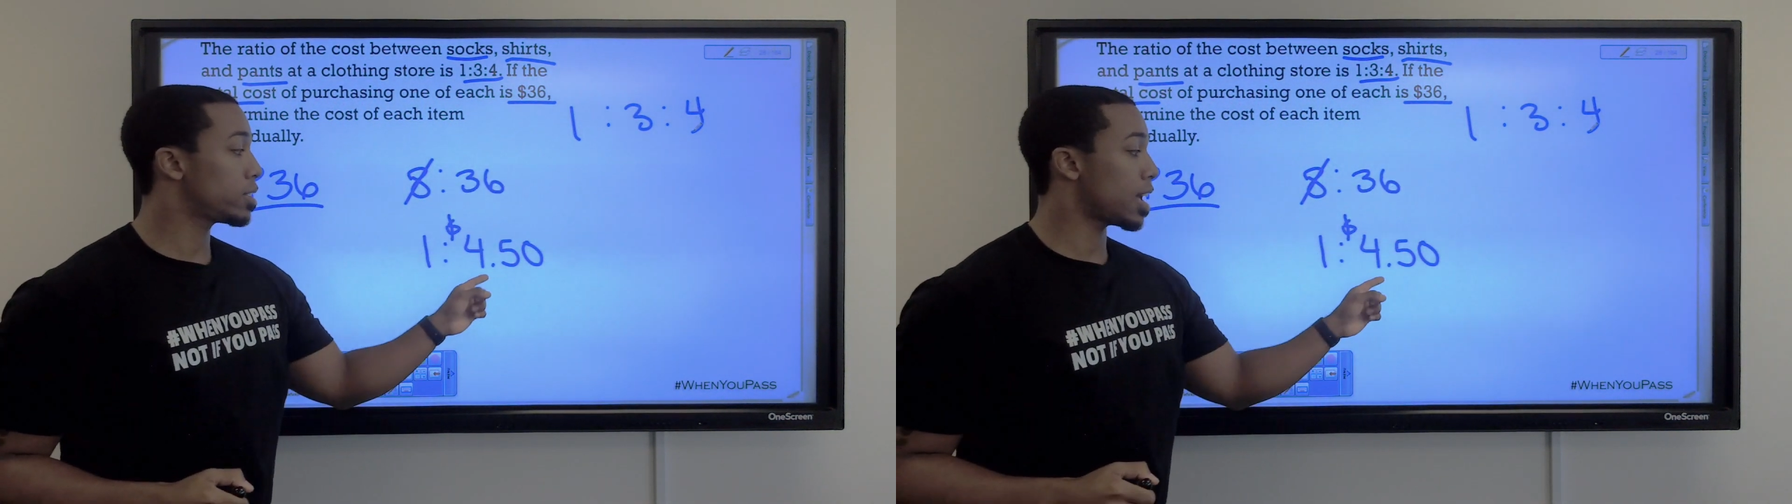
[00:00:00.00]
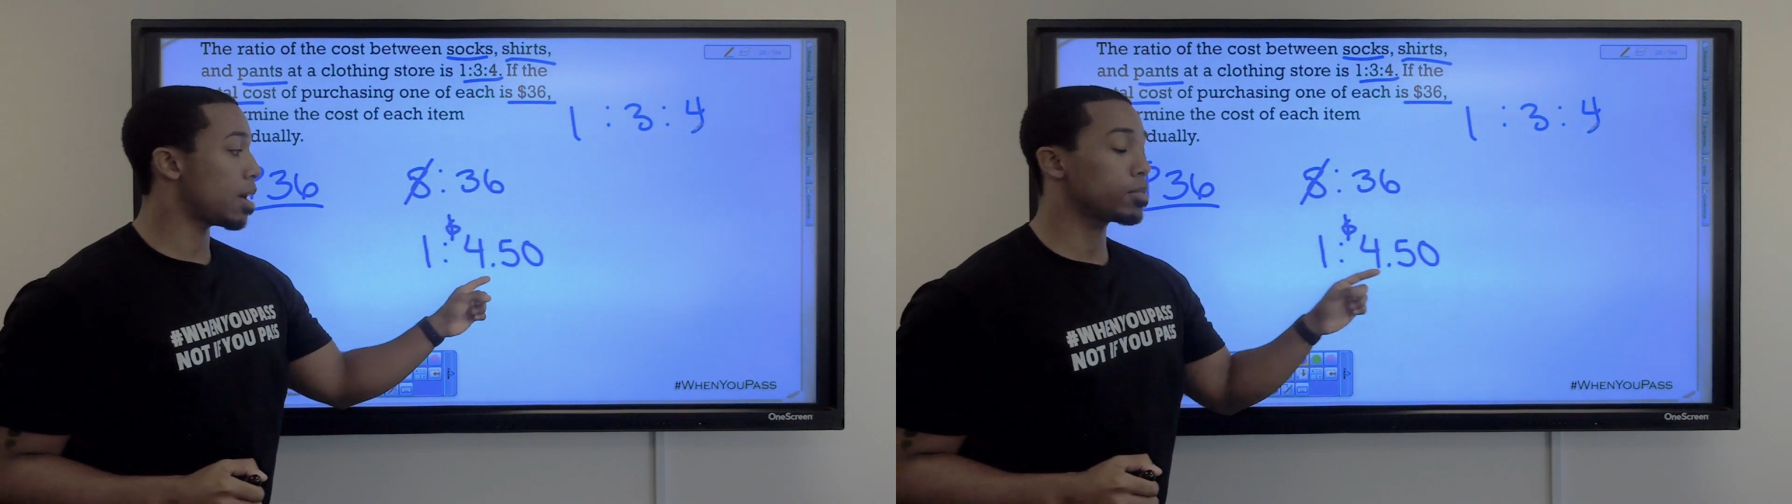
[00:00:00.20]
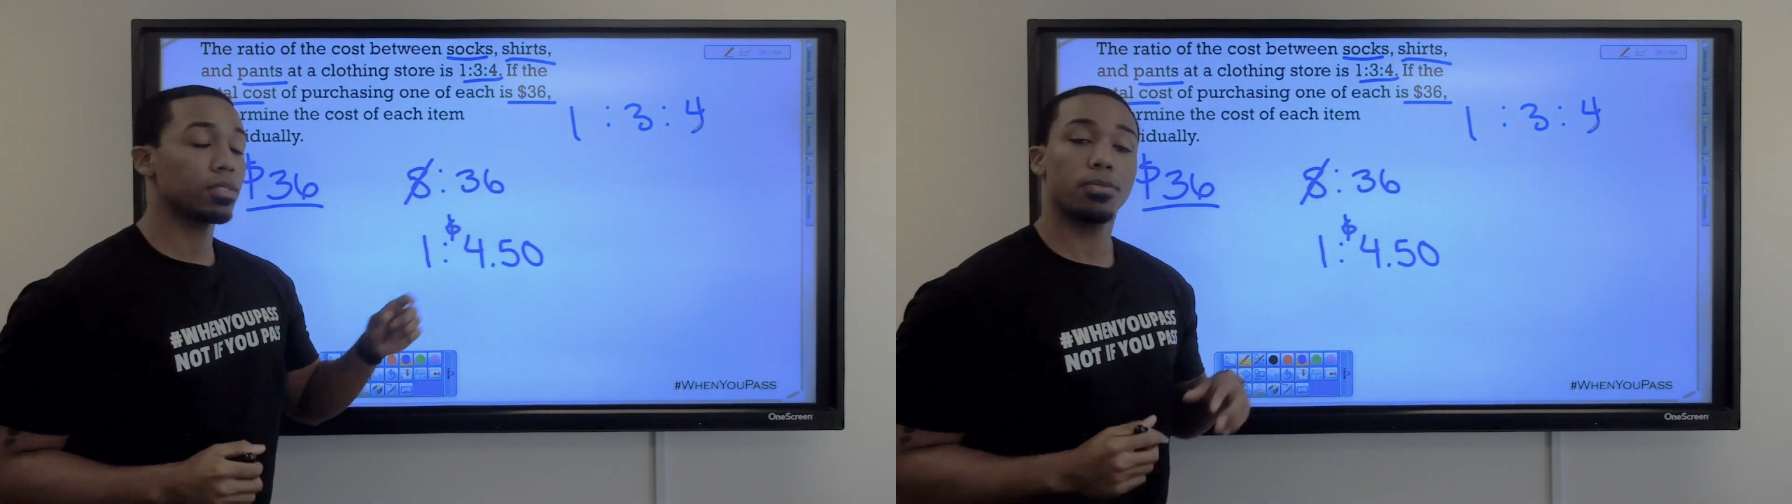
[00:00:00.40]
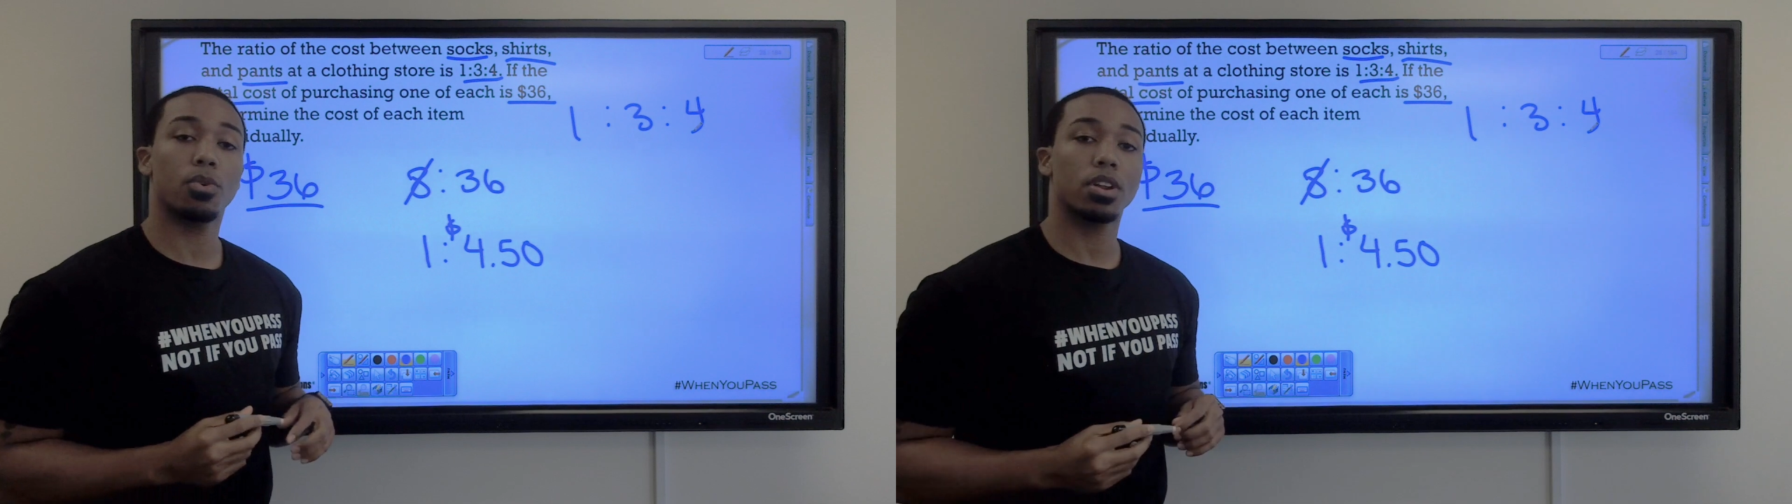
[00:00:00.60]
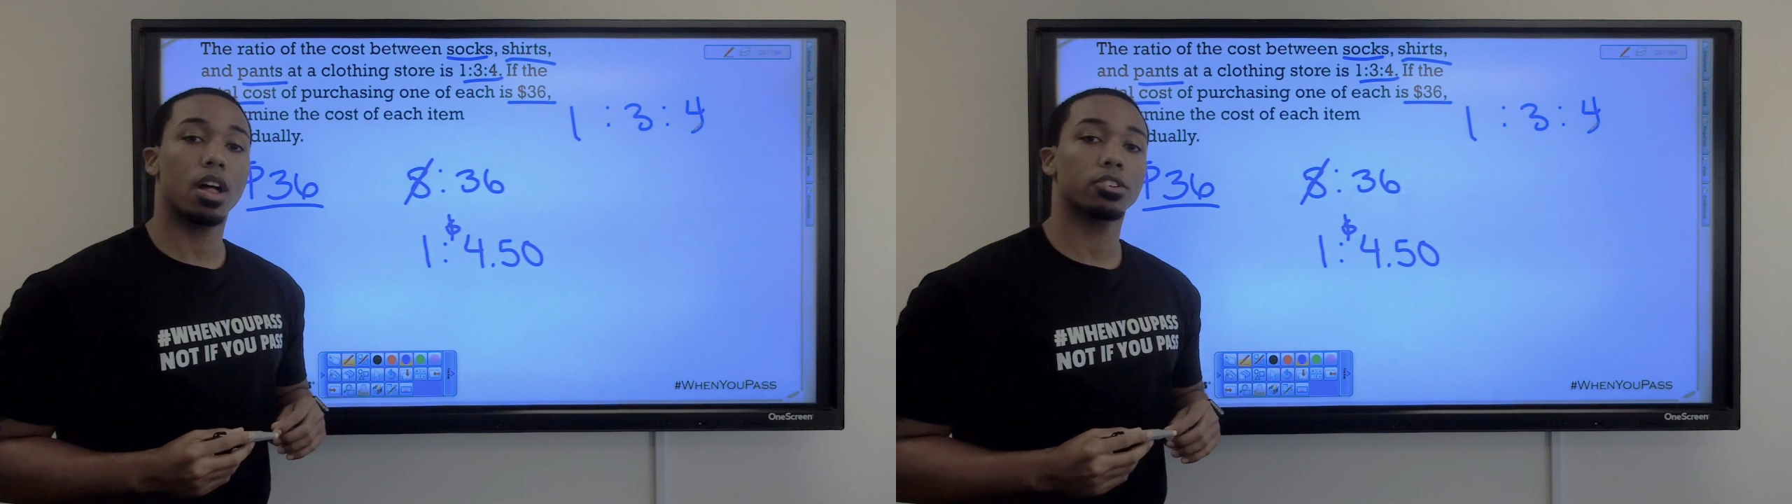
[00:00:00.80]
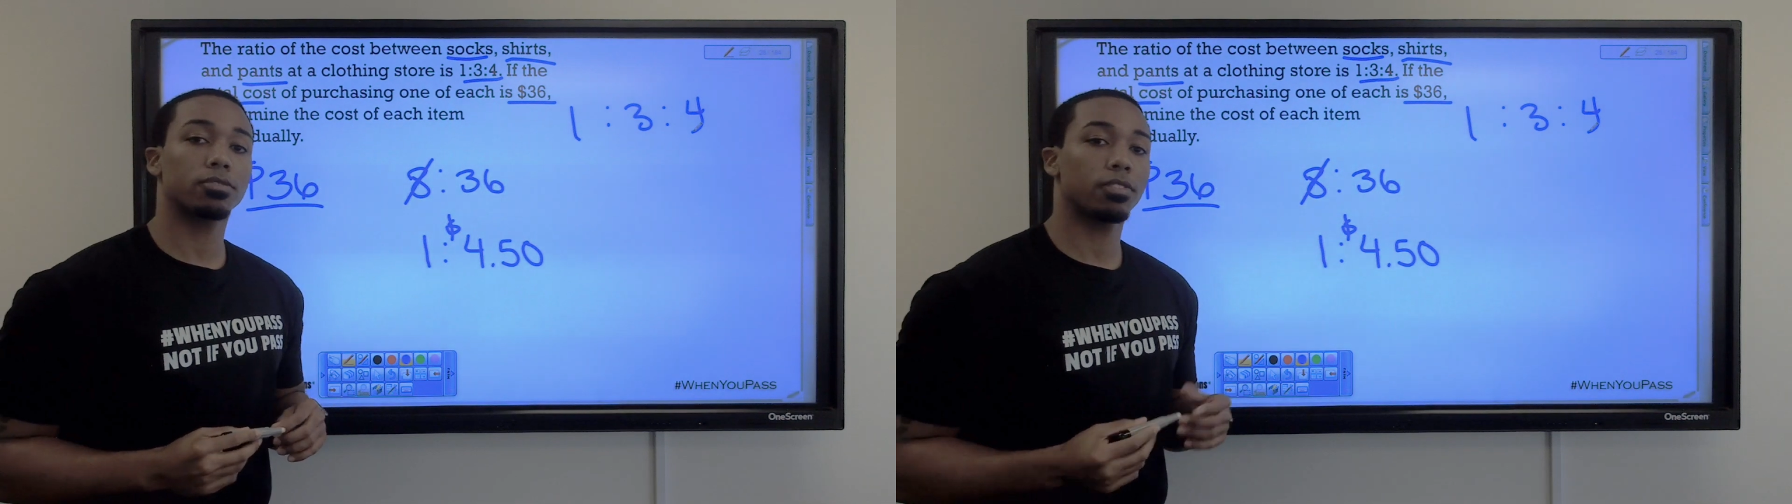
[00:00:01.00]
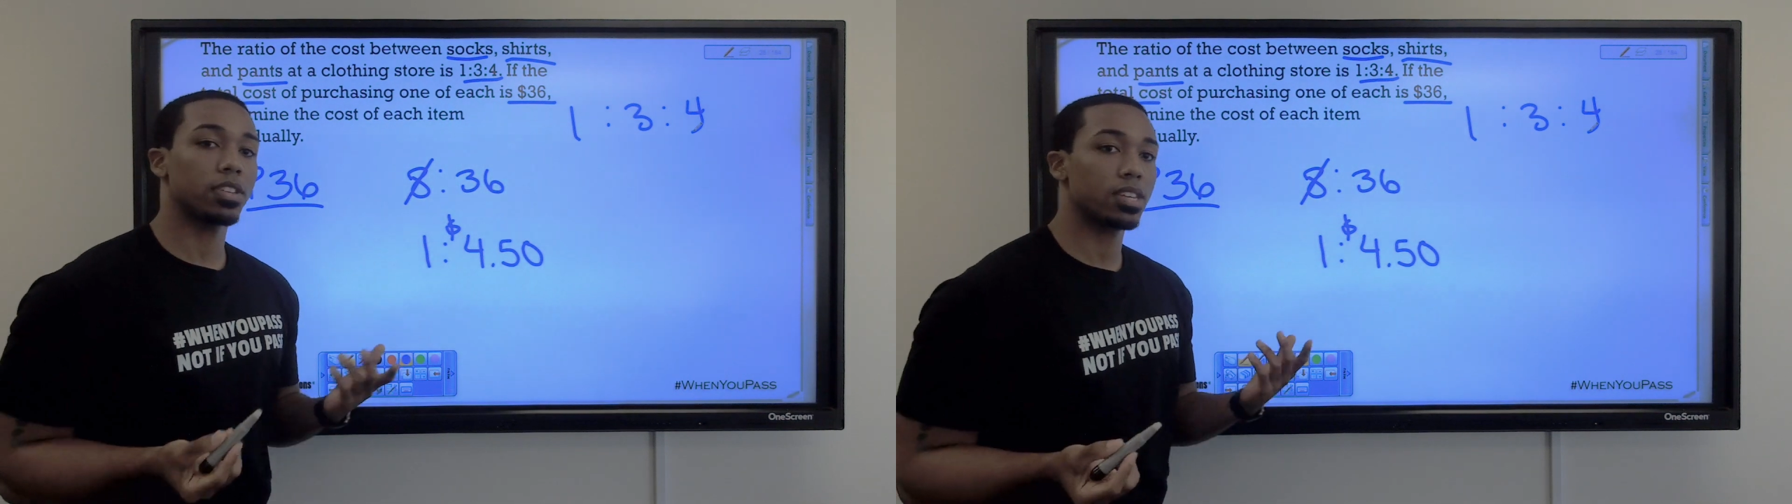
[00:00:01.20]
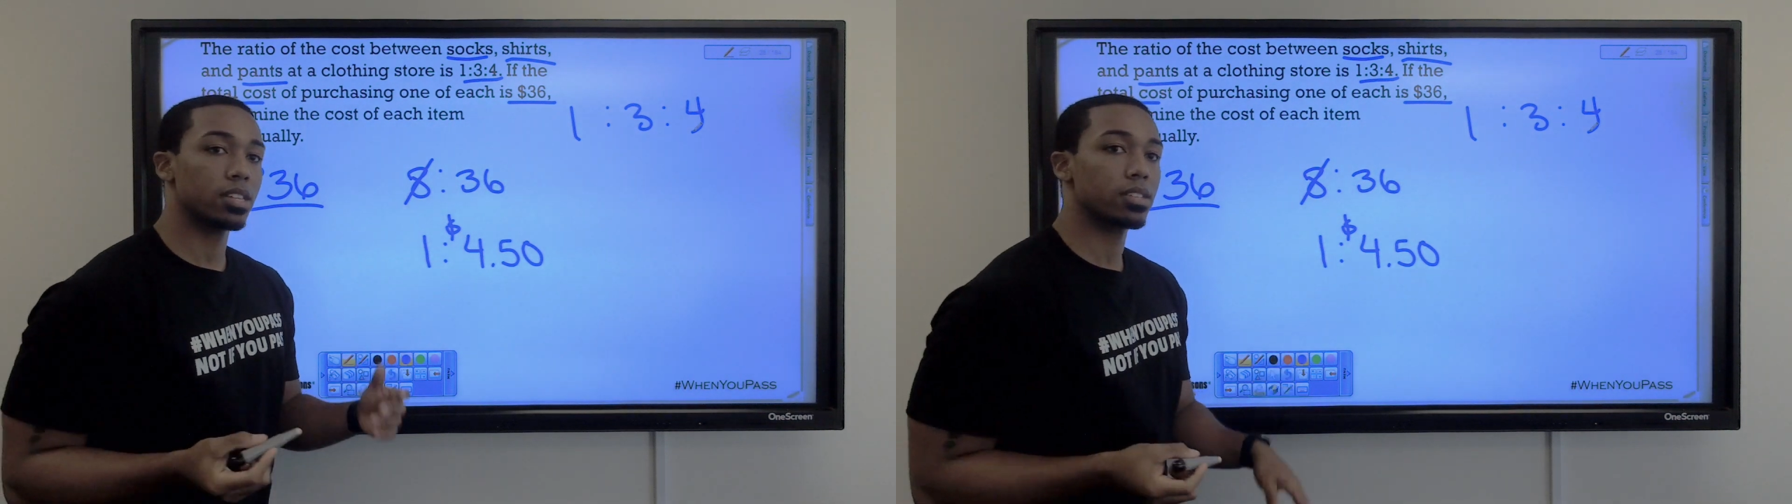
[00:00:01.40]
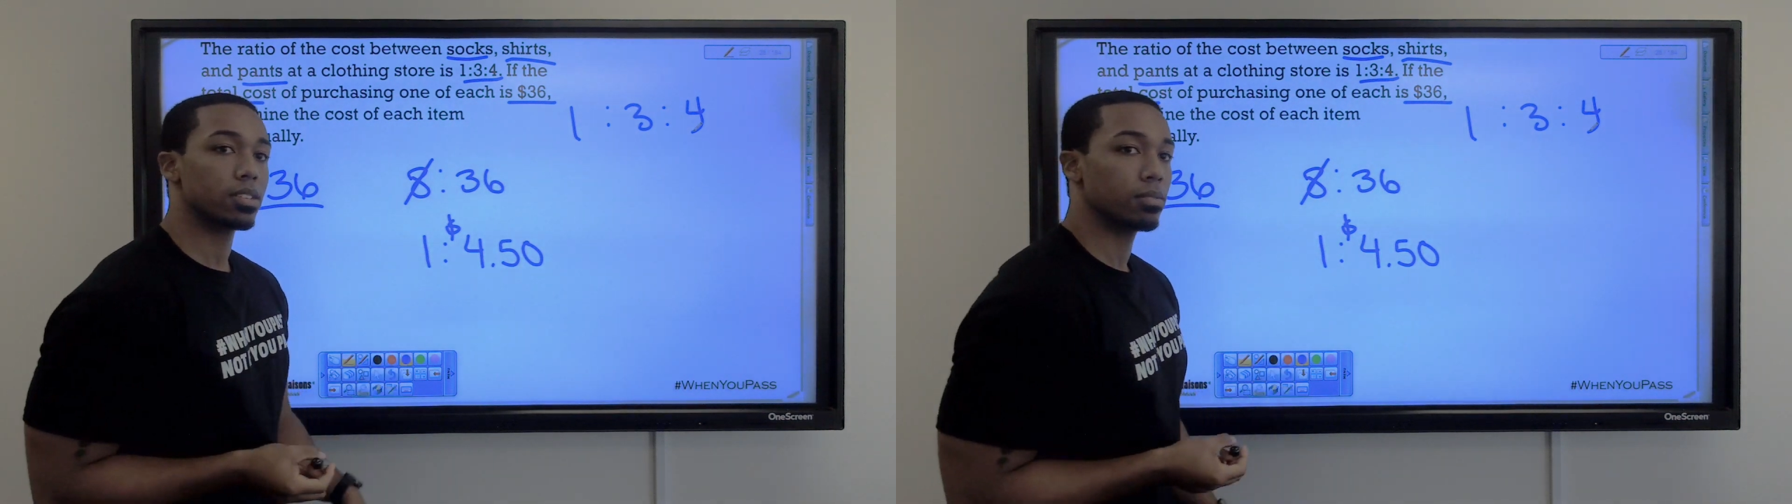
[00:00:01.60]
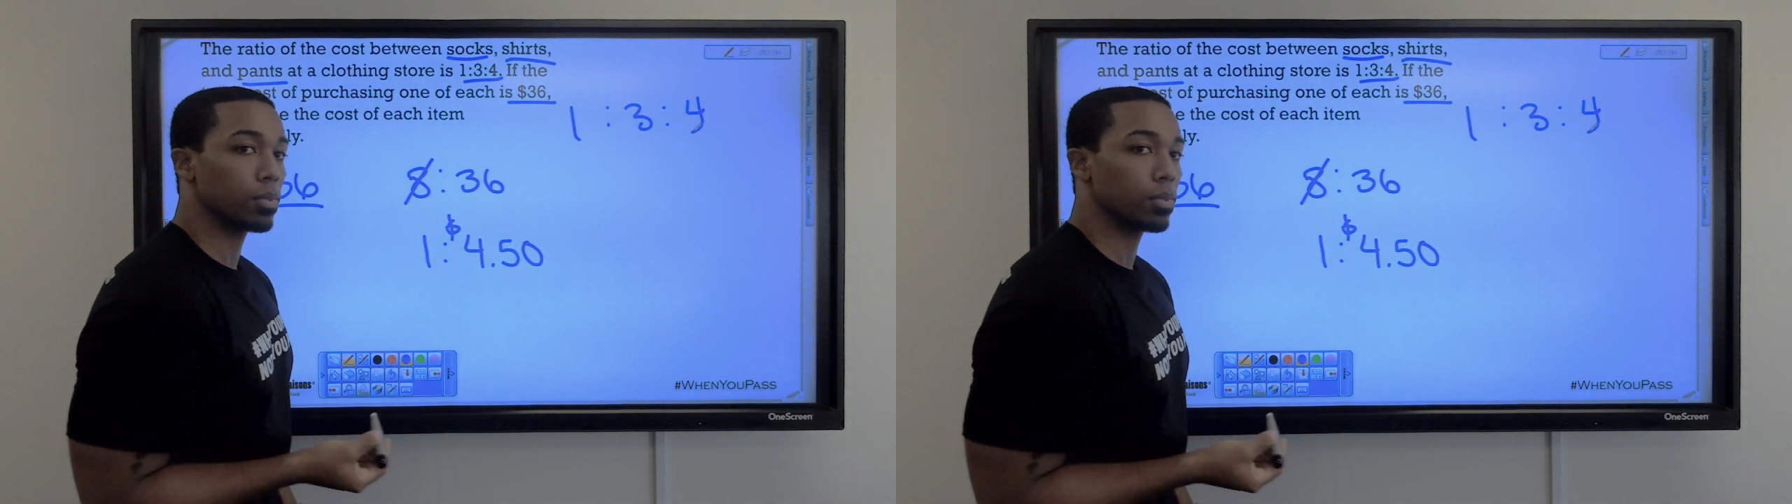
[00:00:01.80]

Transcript: times $4.50.